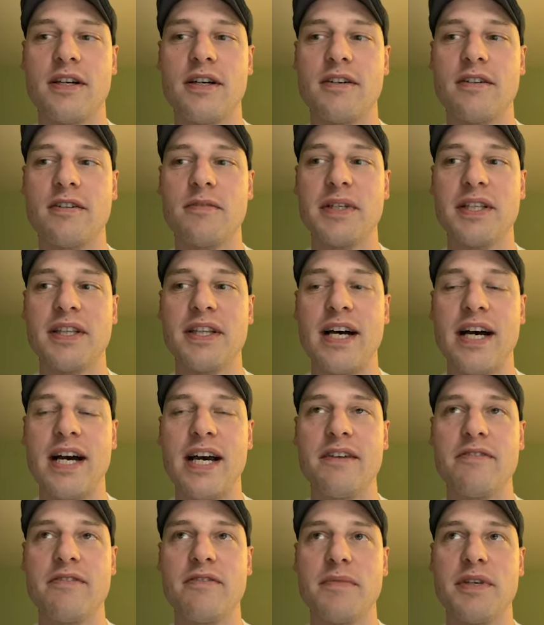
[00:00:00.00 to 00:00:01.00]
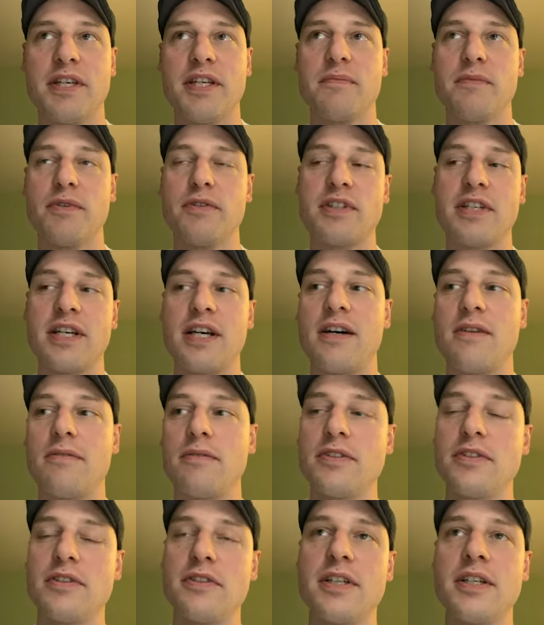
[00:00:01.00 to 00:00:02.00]
It'll be live. Me and Moose Cow will
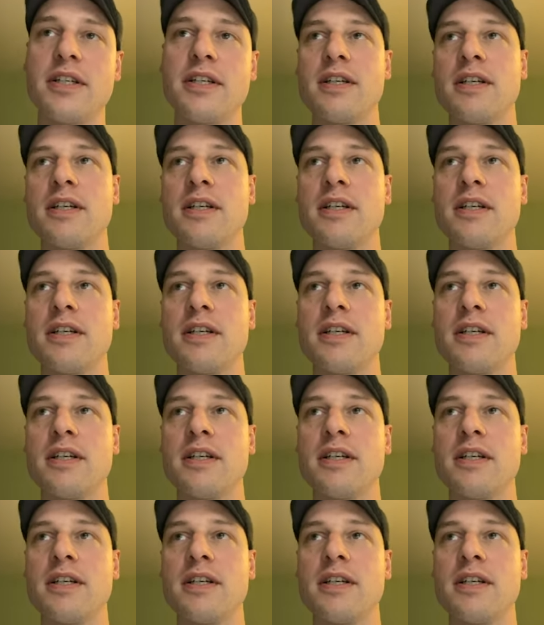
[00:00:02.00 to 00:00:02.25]
do it.